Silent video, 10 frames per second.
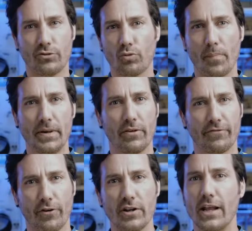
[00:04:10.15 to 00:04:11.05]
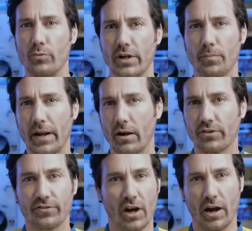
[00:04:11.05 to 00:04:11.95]
swapping the front and rear pairs
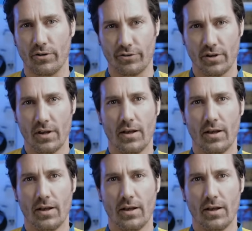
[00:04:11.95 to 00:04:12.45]
of tires.